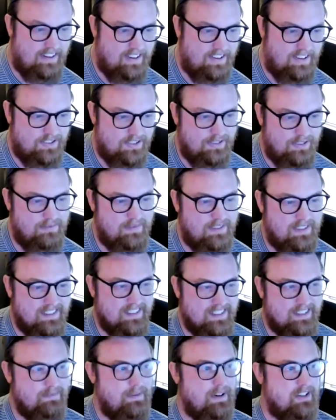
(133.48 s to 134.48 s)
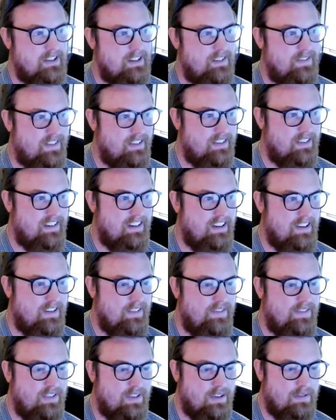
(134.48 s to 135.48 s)
awesome, especially if you're
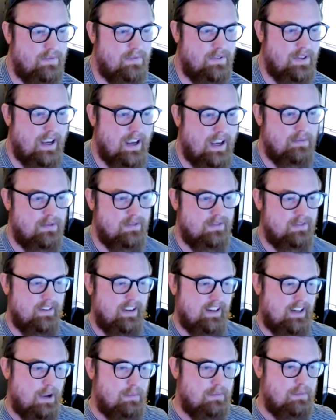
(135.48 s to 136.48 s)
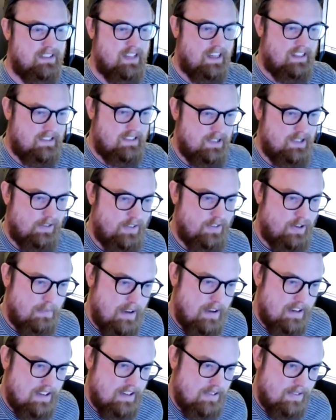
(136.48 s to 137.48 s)
the type who's obsesses over your
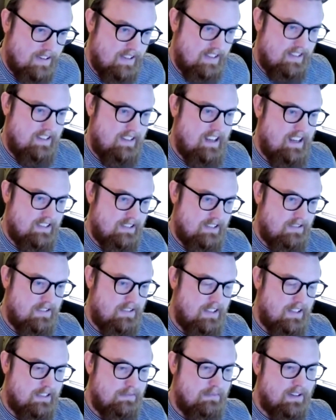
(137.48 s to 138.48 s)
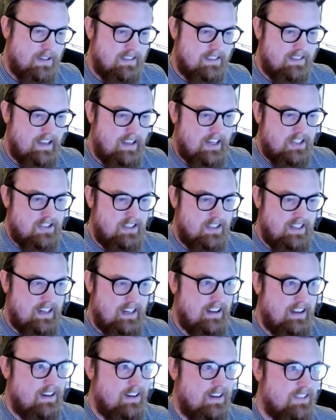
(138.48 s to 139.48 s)
menu and it takes you 6 months to actually get
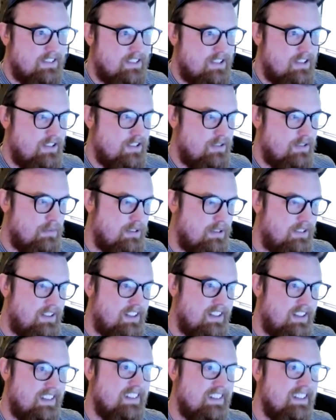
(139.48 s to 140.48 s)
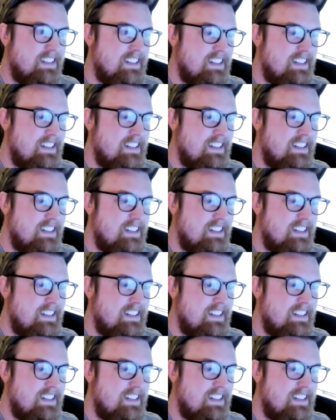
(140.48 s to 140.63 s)
it onto your building.